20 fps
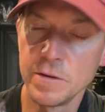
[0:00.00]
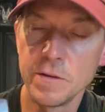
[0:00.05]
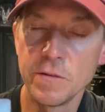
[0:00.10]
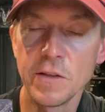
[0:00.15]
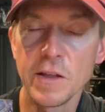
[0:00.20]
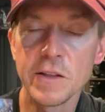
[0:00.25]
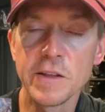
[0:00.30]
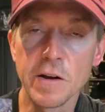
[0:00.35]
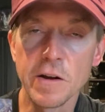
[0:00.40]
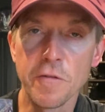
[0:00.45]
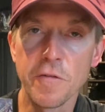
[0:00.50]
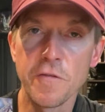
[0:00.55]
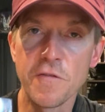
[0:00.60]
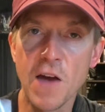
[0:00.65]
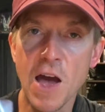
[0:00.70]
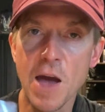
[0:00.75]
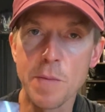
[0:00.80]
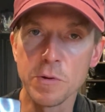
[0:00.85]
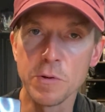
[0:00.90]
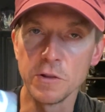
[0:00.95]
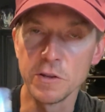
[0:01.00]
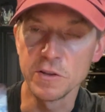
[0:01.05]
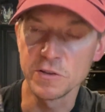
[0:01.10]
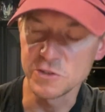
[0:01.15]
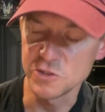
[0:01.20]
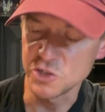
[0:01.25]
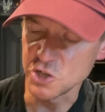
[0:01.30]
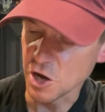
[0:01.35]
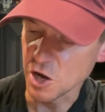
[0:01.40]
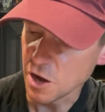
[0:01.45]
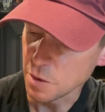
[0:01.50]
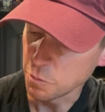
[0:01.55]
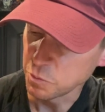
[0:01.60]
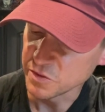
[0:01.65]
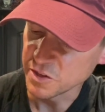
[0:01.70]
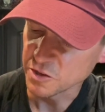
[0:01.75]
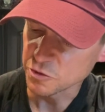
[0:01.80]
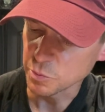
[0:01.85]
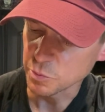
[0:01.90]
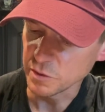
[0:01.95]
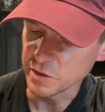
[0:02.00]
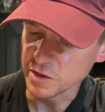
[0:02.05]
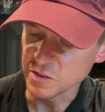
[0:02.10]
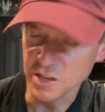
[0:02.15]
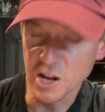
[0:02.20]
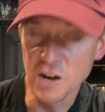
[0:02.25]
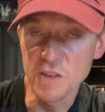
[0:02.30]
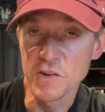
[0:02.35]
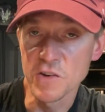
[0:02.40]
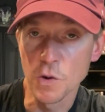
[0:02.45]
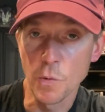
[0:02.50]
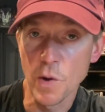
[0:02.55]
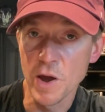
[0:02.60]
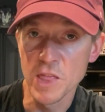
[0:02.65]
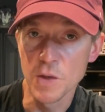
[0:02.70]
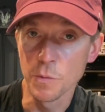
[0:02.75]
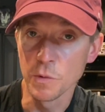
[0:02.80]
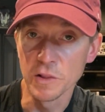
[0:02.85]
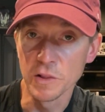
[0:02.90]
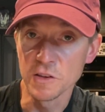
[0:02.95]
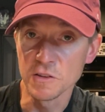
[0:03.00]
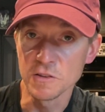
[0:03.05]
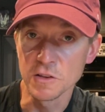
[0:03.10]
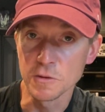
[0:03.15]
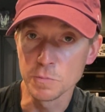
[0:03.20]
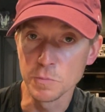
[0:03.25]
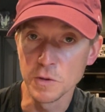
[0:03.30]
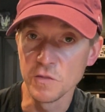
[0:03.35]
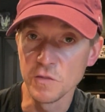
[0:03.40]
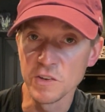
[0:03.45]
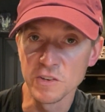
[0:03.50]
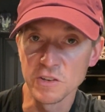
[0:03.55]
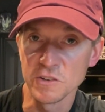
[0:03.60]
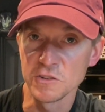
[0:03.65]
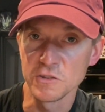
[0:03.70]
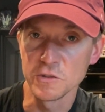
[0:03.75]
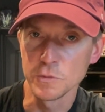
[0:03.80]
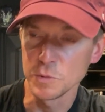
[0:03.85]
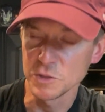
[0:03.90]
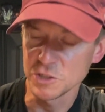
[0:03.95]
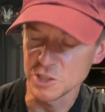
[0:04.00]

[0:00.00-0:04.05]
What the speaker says: They did a fabulous job with this release. I don't even know why they released this movie since it was